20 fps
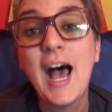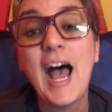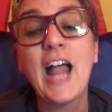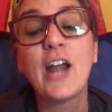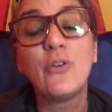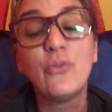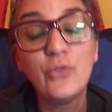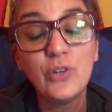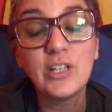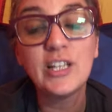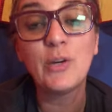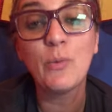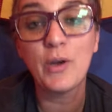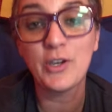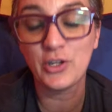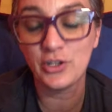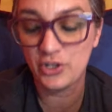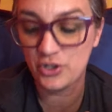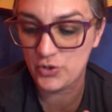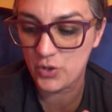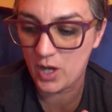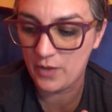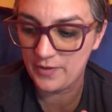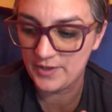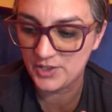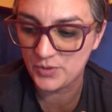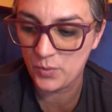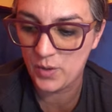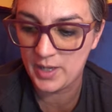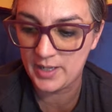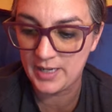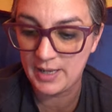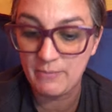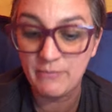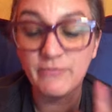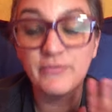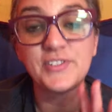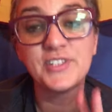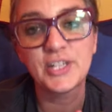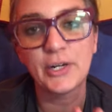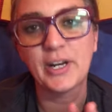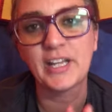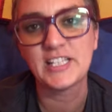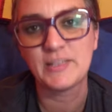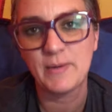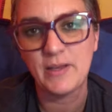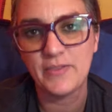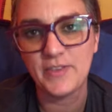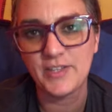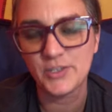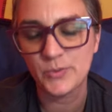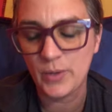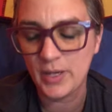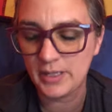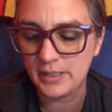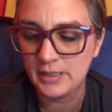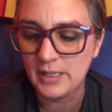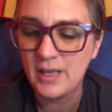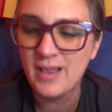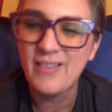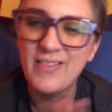I really want you to draw this one. I'm serious about this one.